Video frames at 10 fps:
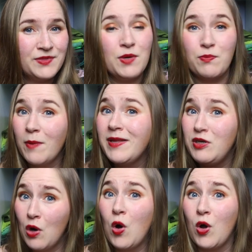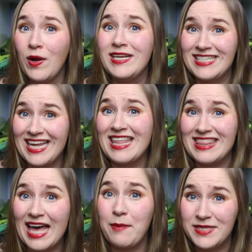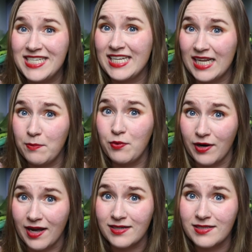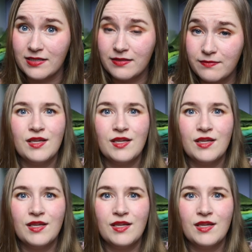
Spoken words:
you're probably not going to get that particular product.